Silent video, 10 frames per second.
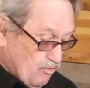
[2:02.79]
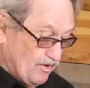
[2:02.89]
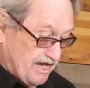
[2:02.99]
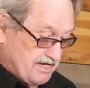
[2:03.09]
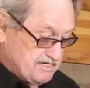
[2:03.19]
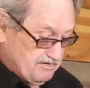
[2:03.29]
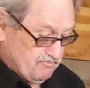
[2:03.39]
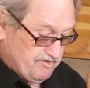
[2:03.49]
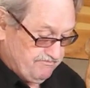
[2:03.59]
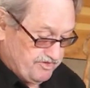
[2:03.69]
When I did
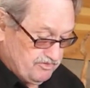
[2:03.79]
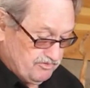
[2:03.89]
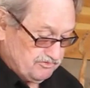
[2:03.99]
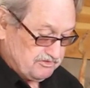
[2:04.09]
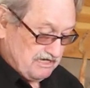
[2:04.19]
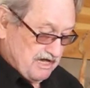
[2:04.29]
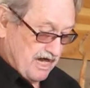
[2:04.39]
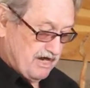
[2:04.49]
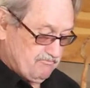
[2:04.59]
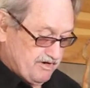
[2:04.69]
reviews,
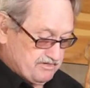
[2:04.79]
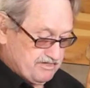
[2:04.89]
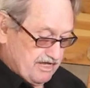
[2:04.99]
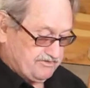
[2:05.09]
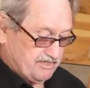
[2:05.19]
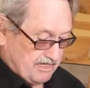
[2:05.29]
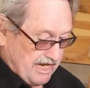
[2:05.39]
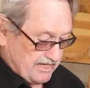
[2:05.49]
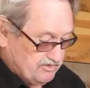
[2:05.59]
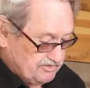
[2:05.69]
I read nothing
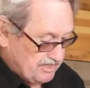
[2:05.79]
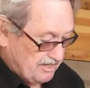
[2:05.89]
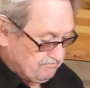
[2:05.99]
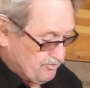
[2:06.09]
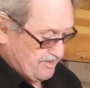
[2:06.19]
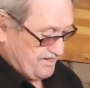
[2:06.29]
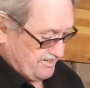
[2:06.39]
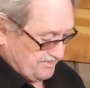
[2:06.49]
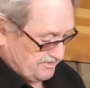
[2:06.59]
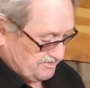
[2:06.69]
I could not
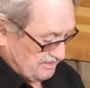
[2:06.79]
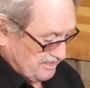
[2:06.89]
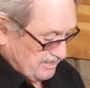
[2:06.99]
praise,